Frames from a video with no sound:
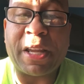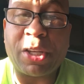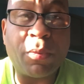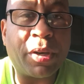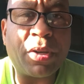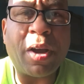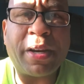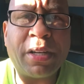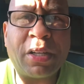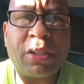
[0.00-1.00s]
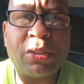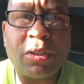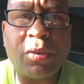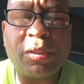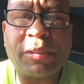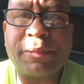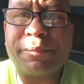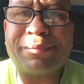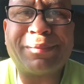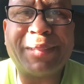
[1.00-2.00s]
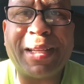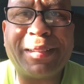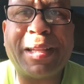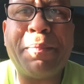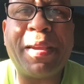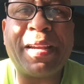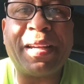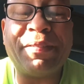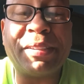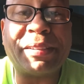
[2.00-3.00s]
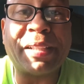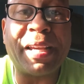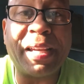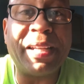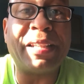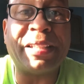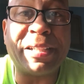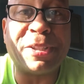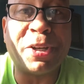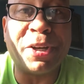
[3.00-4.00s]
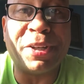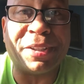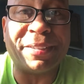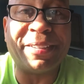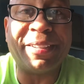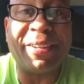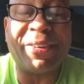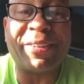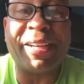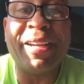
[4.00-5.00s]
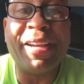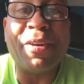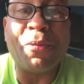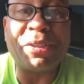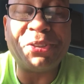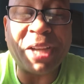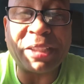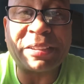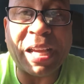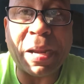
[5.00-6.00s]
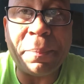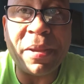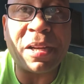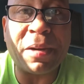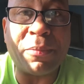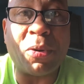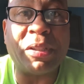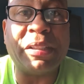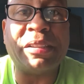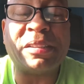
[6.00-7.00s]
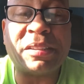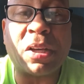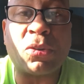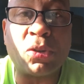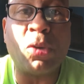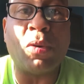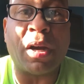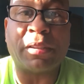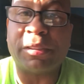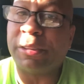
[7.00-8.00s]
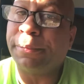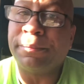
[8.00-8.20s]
And you want to know how they're going to notice? They, they may not even say anything good, okay? What you guys got to pick up on these subtle nuances.